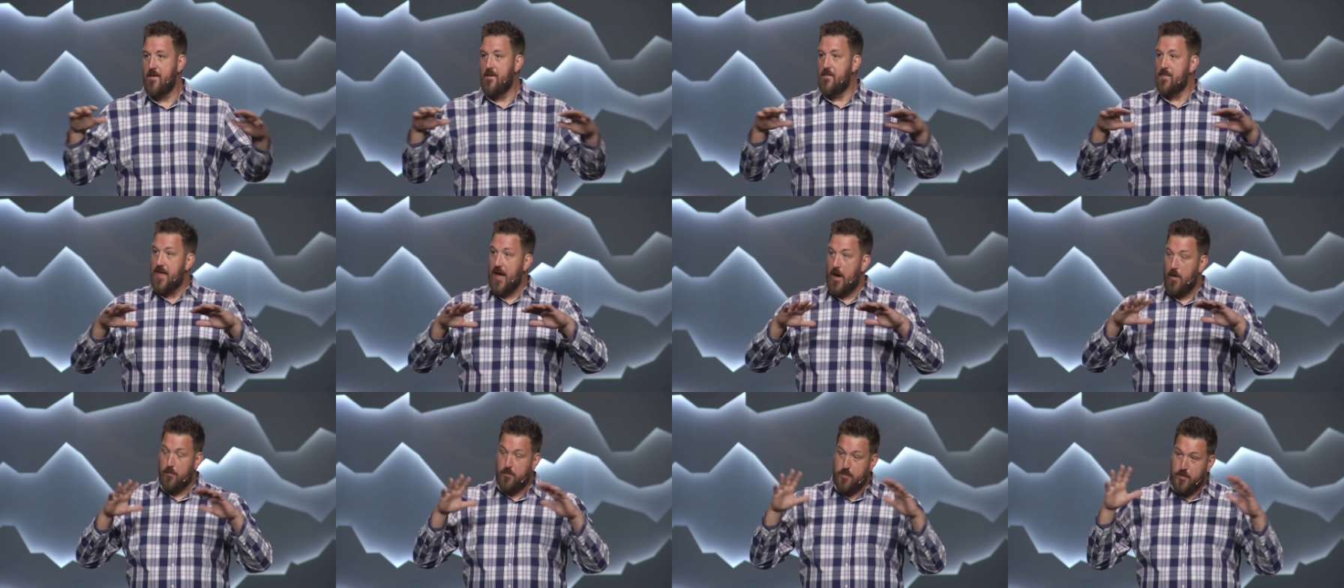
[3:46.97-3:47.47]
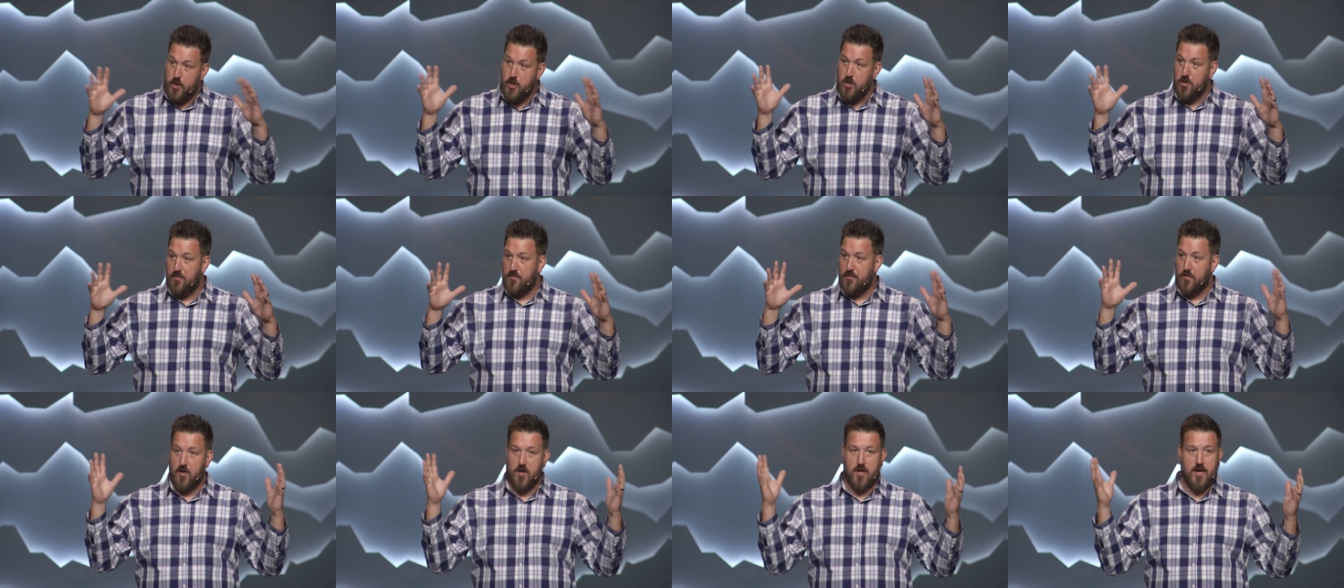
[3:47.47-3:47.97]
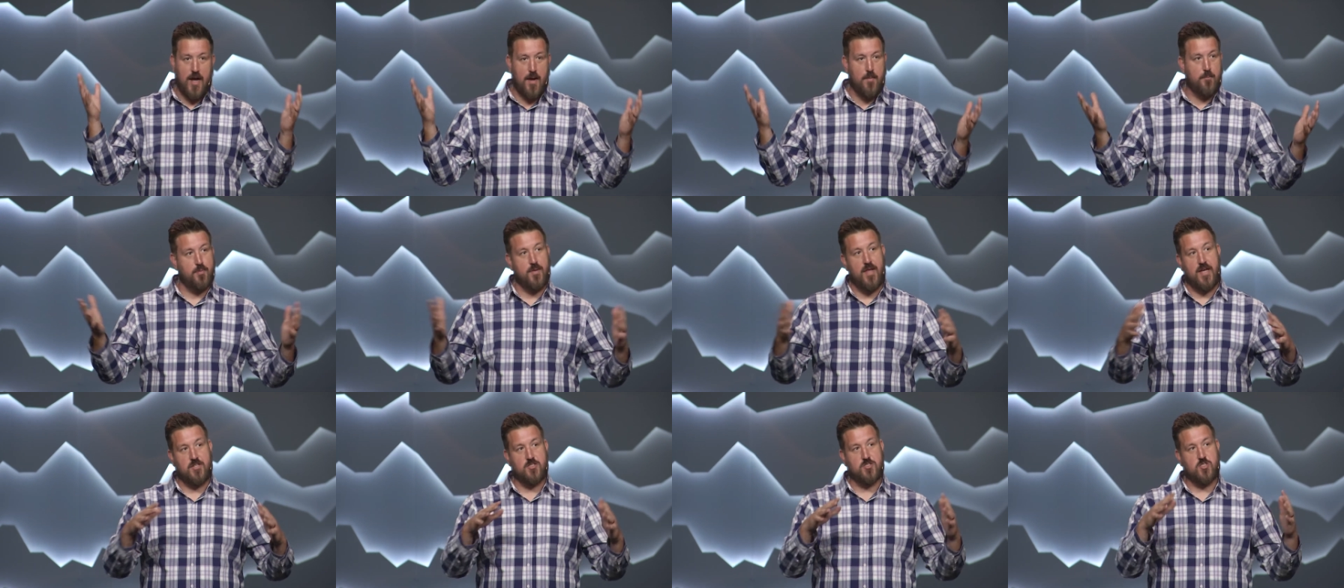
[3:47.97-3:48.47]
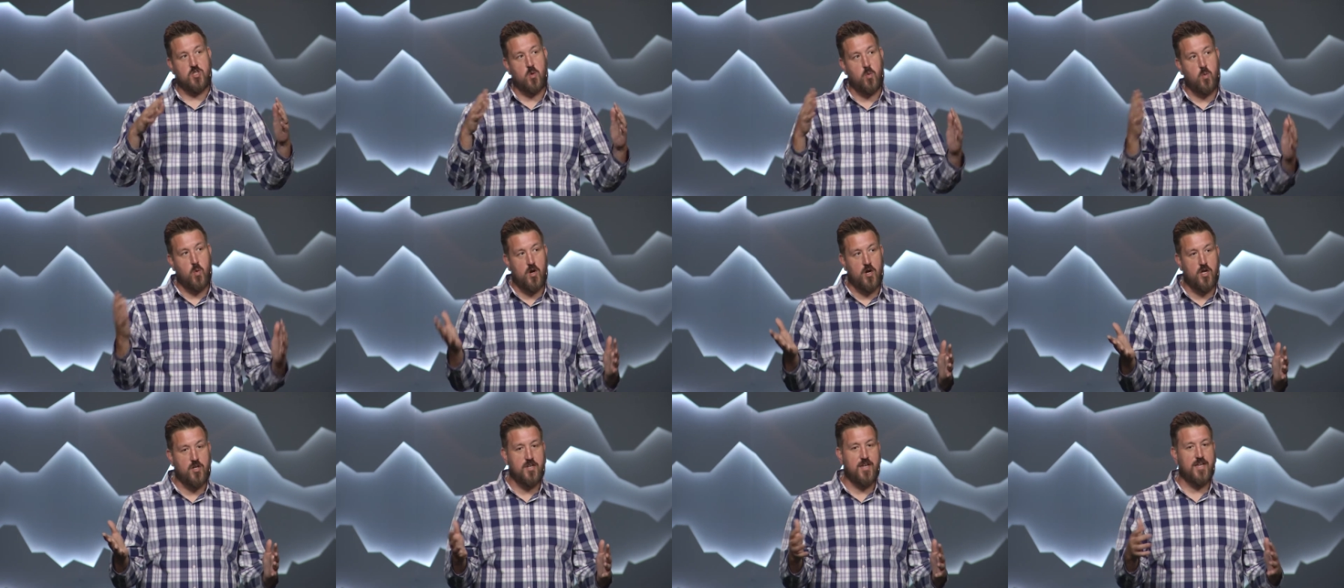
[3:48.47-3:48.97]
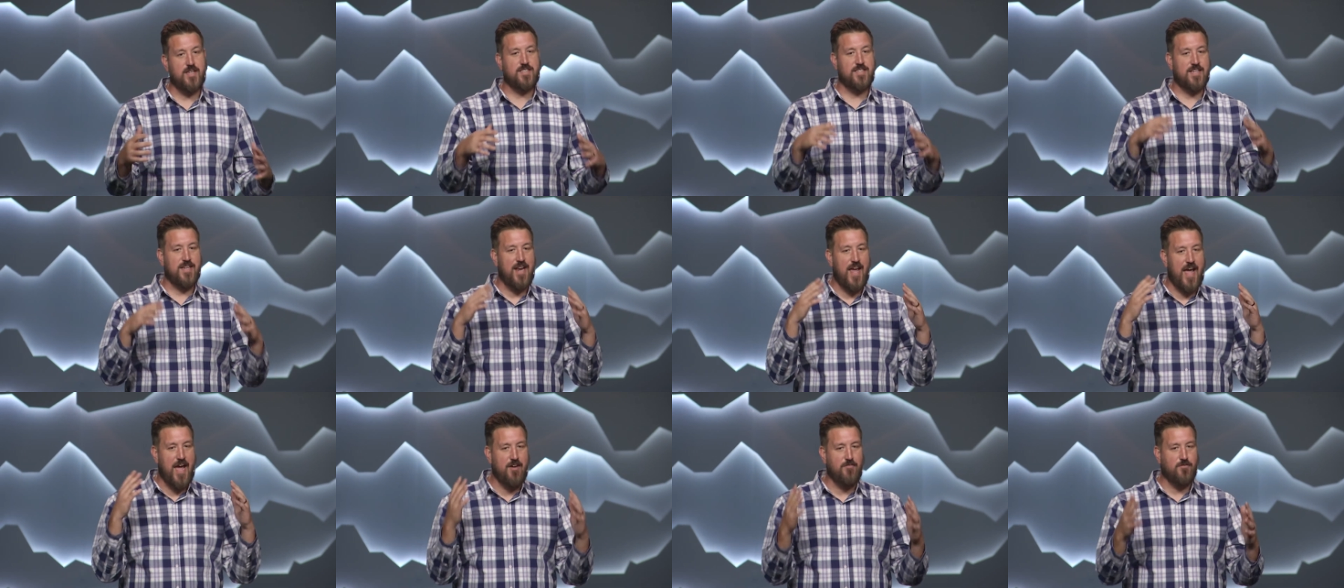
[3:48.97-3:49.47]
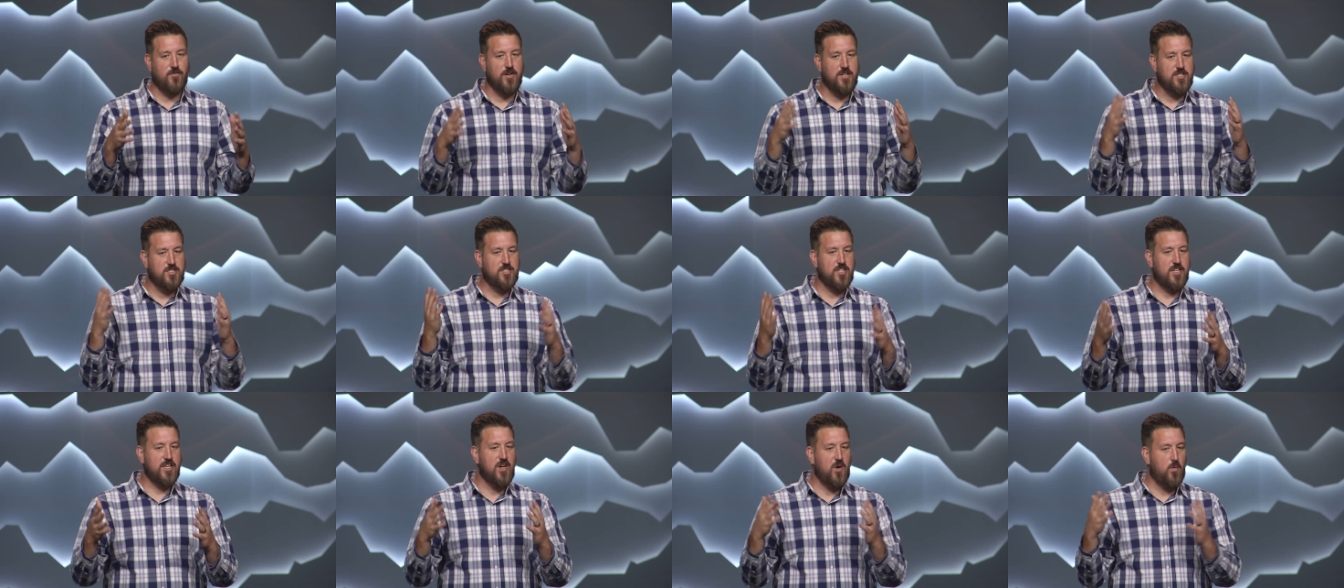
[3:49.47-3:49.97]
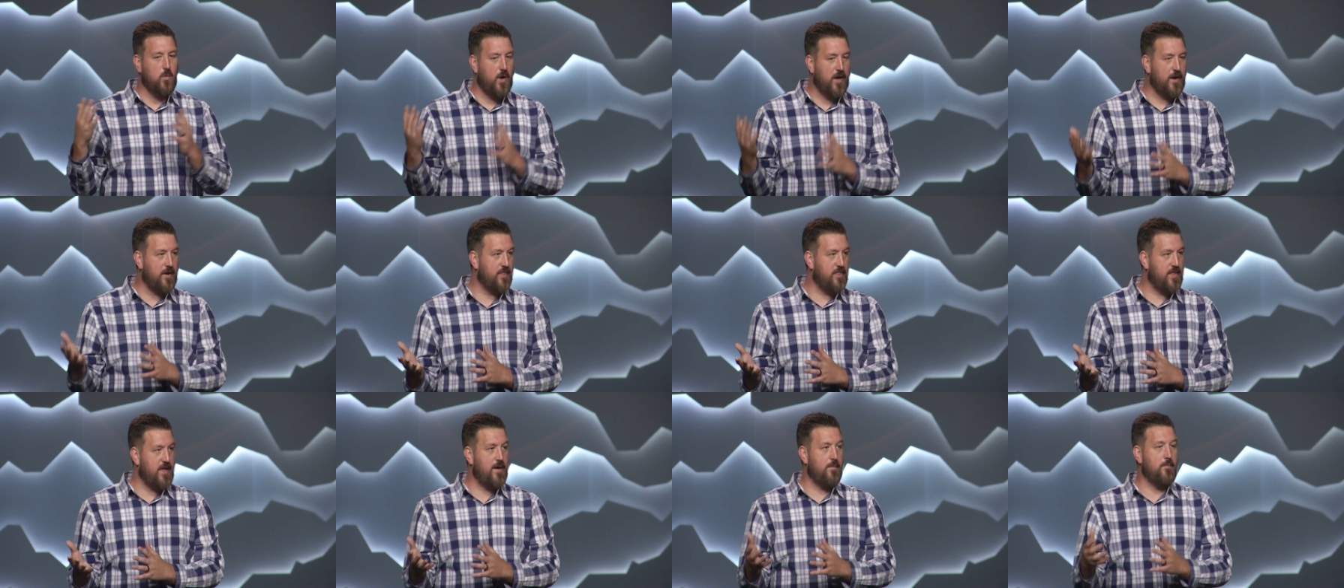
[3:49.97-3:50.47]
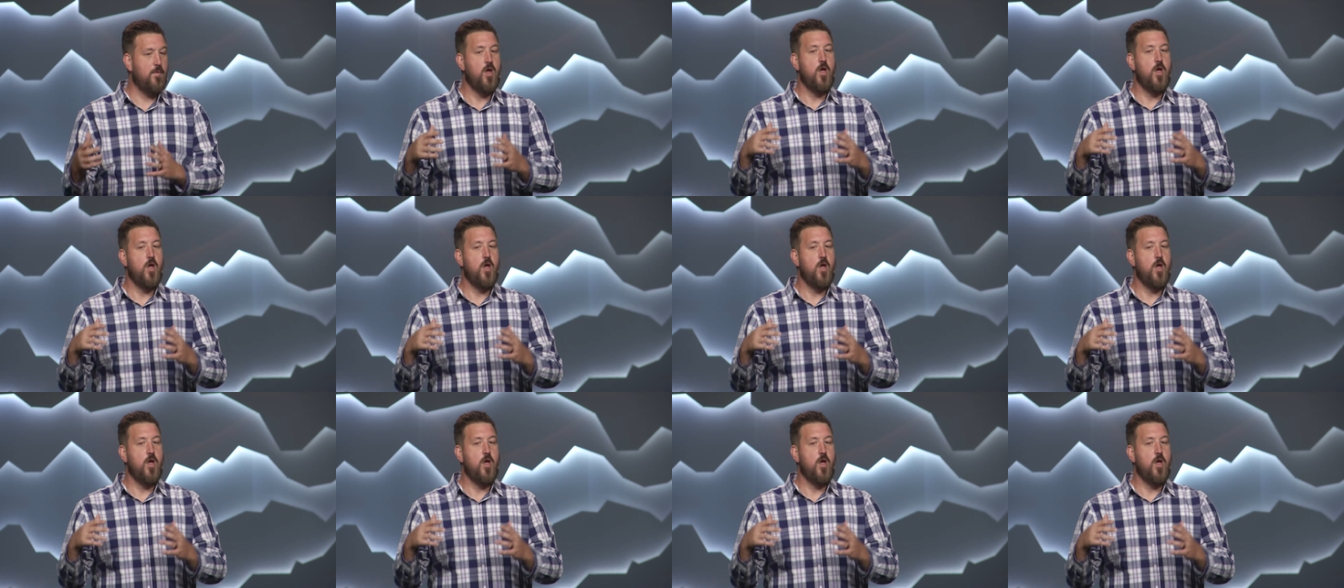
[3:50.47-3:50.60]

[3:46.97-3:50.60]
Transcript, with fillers: how beautiful and complex the world is. And every single one of them